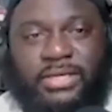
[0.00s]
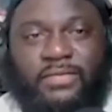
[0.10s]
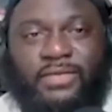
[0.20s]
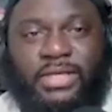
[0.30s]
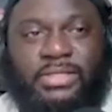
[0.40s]

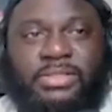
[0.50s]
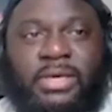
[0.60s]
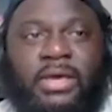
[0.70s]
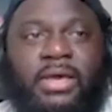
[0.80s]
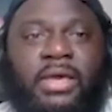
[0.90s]
of this,
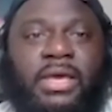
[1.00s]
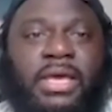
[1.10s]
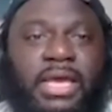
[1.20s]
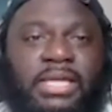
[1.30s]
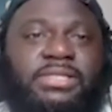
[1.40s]

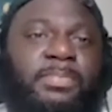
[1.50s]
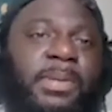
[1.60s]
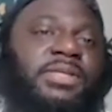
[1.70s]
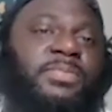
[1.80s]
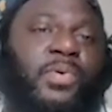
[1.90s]
it's
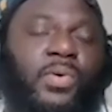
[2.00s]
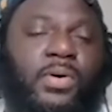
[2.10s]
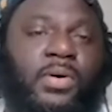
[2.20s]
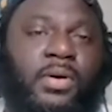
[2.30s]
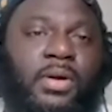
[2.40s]
piss
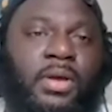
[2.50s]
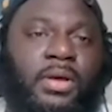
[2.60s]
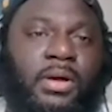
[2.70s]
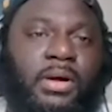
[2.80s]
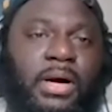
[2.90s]
poor
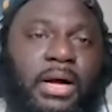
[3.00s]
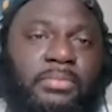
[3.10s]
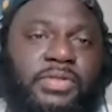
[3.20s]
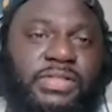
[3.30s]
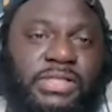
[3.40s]

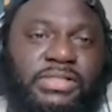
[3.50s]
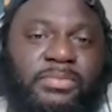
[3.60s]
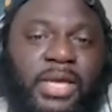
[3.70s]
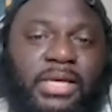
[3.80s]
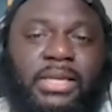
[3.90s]

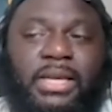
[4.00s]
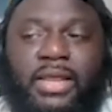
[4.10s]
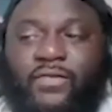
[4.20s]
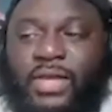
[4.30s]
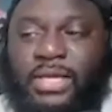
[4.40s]
decision making.
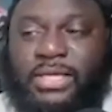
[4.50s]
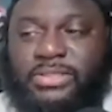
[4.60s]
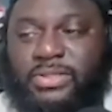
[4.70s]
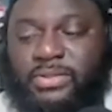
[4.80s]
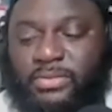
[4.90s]
If he
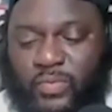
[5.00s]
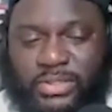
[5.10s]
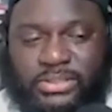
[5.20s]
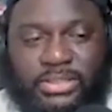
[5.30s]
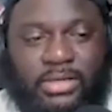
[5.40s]
gets
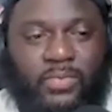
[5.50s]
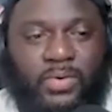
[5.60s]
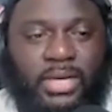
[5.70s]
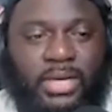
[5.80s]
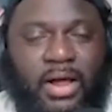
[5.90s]
what
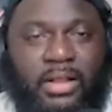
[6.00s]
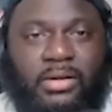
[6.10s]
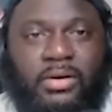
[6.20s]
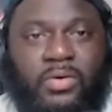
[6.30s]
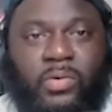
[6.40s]
they
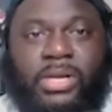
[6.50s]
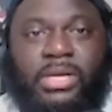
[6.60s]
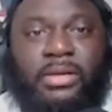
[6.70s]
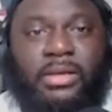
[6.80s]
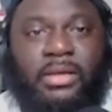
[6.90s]
call it, acquitted.